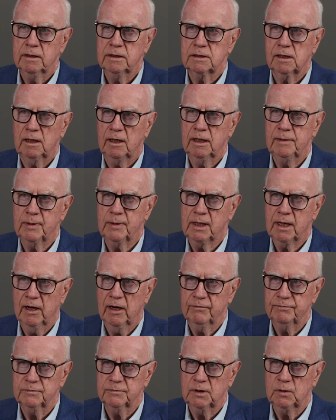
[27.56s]
This Labor
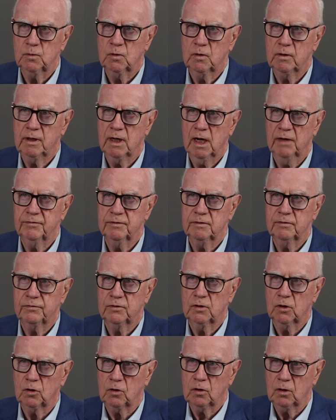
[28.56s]
government will govern
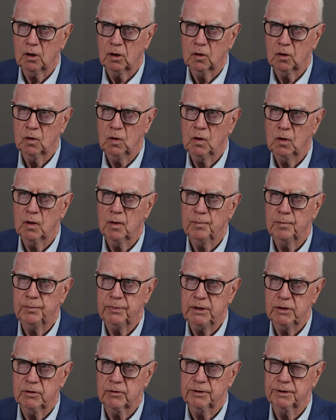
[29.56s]
for a long
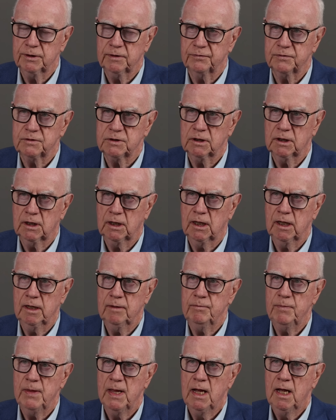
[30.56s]
period of
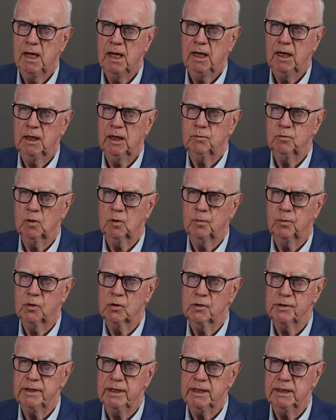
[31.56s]
time. It will
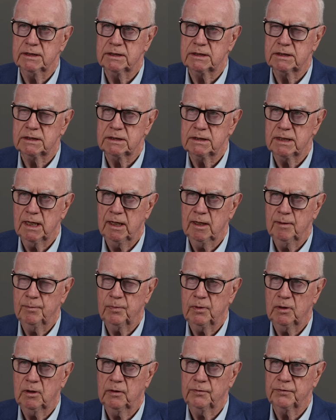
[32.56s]
put its
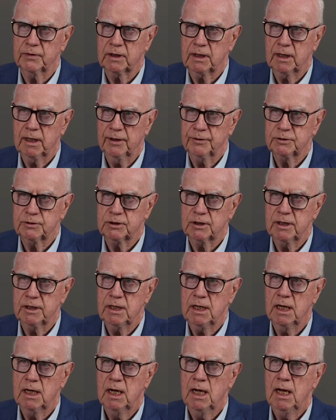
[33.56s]
stamp on the
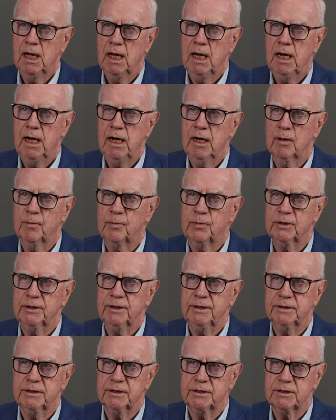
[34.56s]
country in a
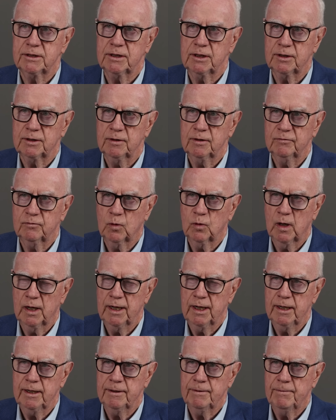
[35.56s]
pretty distinctive
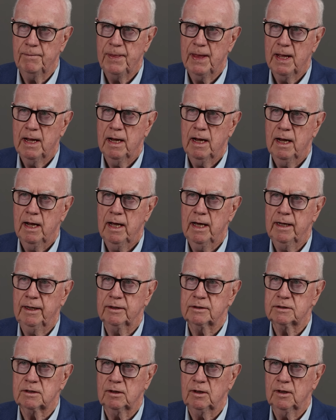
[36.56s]
way, and
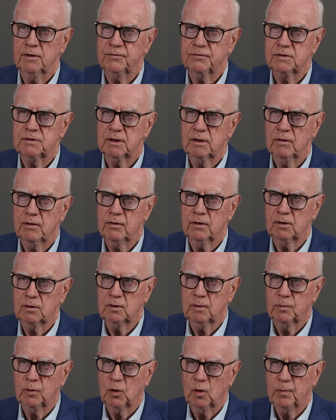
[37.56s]
it's left the
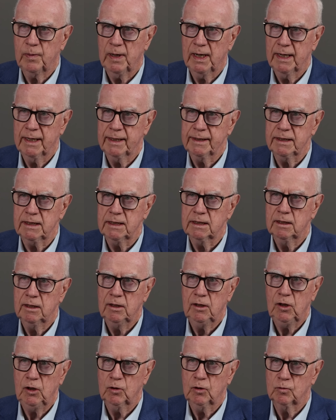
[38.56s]
Liberal Party
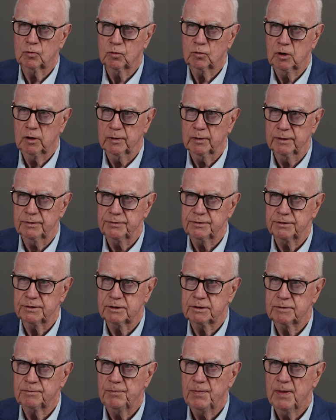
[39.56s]
in
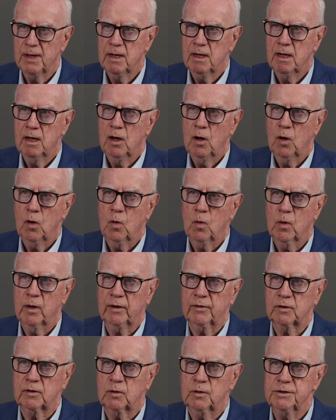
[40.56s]
ruins. One
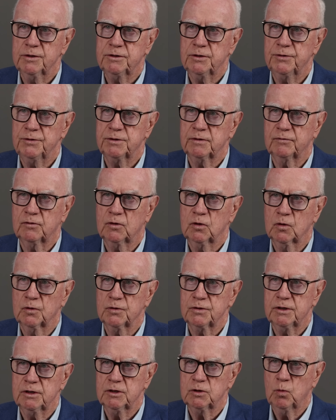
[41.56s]
of the questions, of
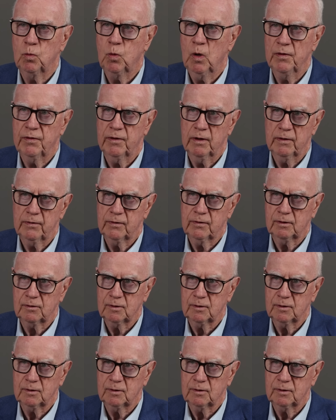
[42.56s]
course, is whether the